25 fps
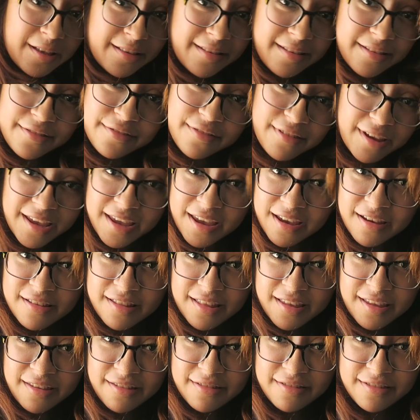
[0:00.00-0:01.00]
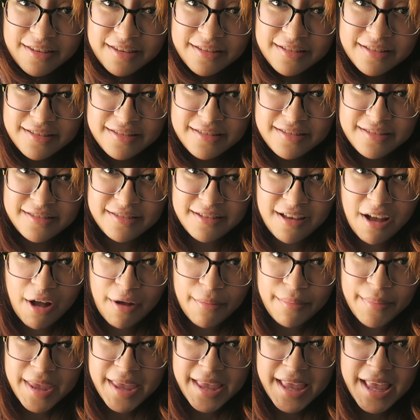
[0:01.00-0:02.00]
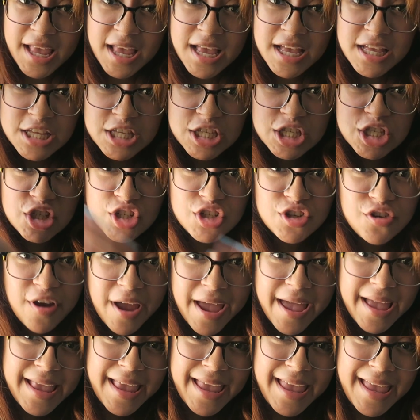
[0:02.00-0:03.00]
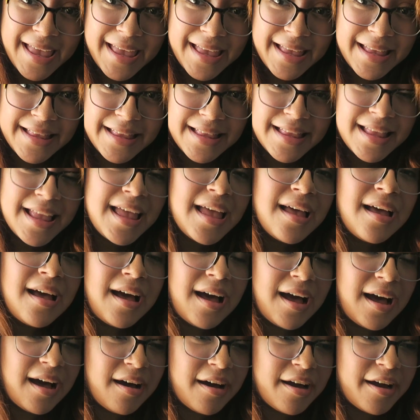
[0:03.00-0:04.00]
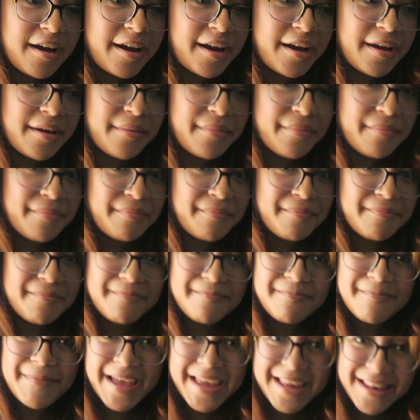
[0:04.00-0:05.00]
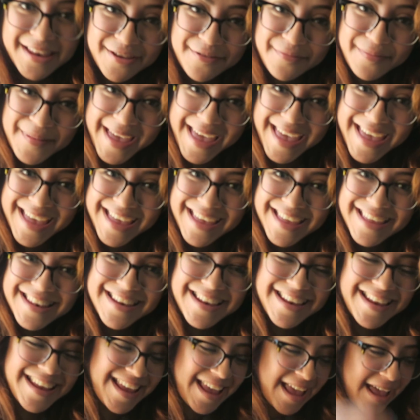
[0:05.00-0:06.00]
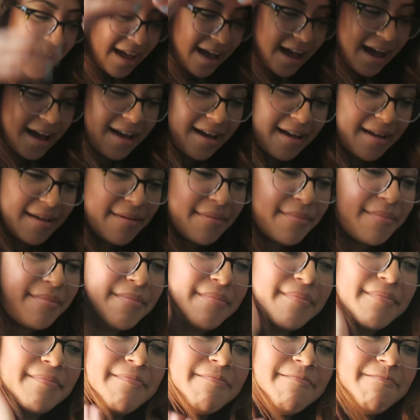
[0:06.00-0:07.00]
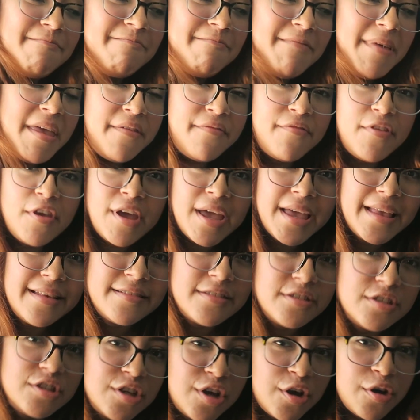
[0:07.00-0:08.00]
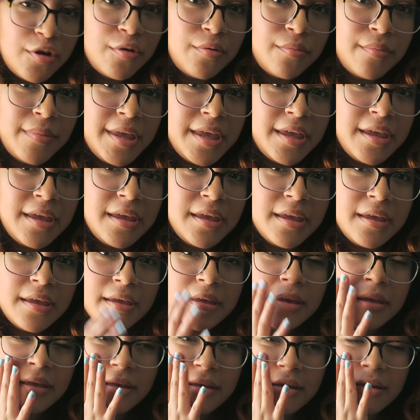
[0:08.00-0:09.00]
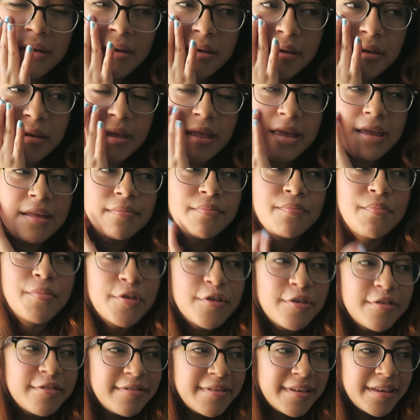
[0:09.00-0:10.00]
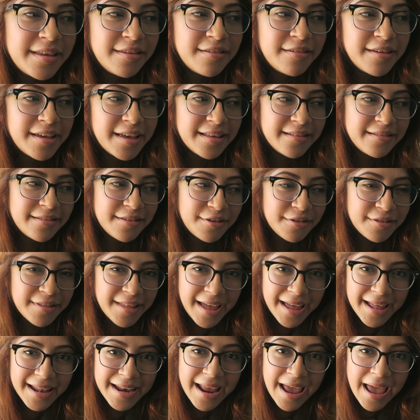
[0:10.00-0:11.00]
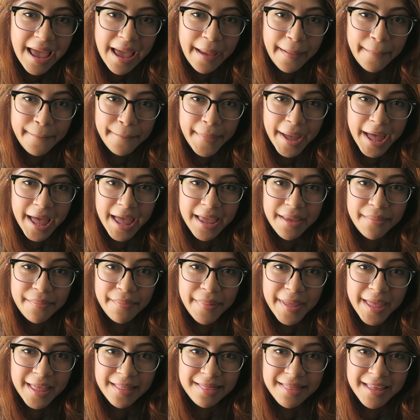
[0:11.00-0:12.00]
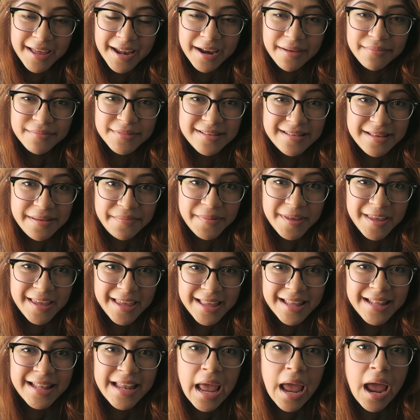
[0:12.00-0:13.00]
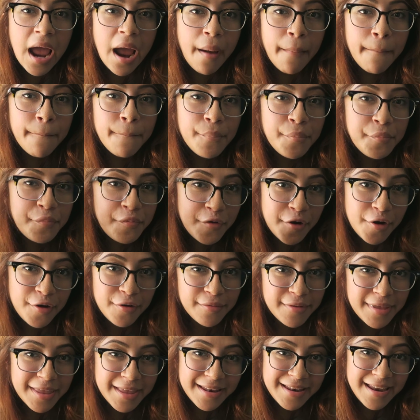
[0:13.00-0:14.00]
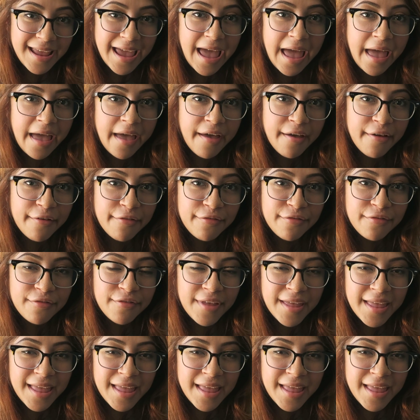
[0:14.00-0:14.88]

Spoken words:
boxes right here that you just saw me drag in are my new bed. If you guys know me in person, you guys know that my bed that I'm sleeping in broke in half.